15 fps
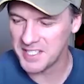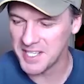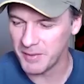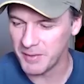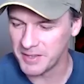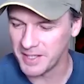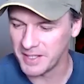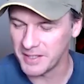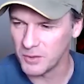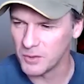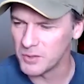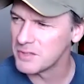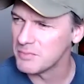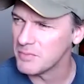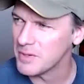I think, or
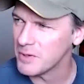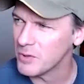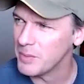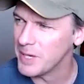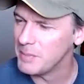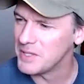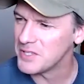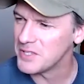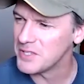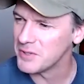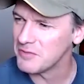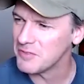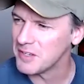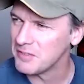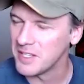maybe
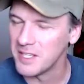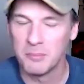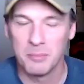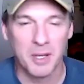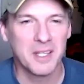250. But yeah,